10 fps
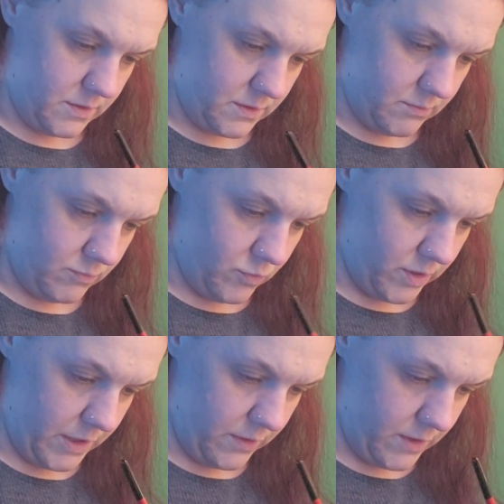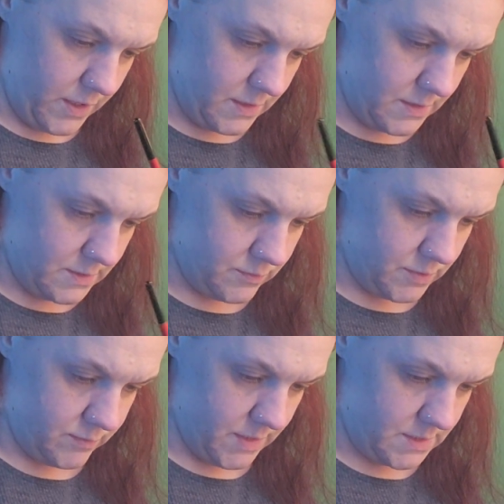in more areas,
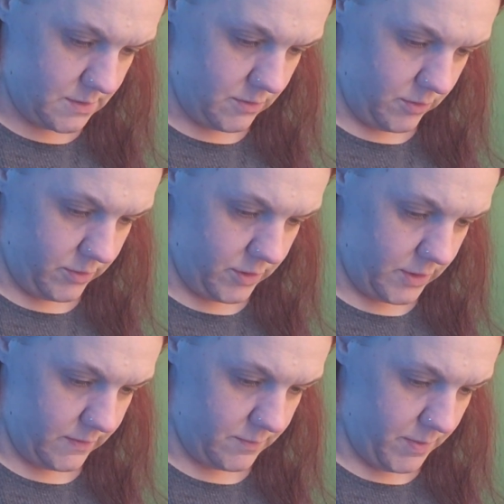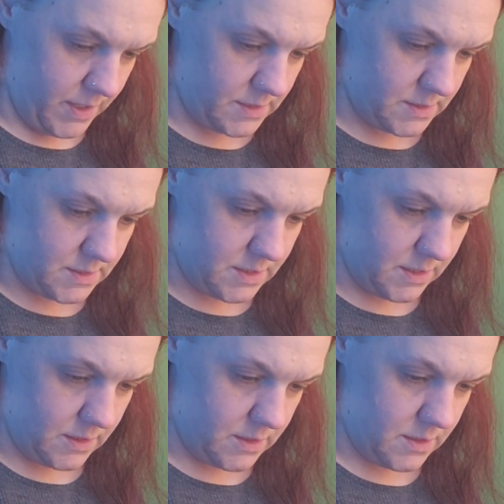which makes it harder to get the paint to
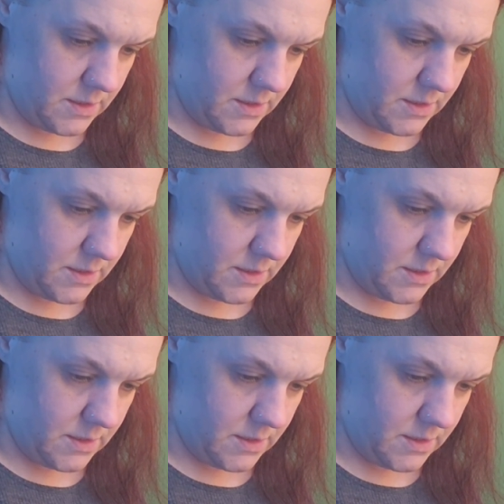stick.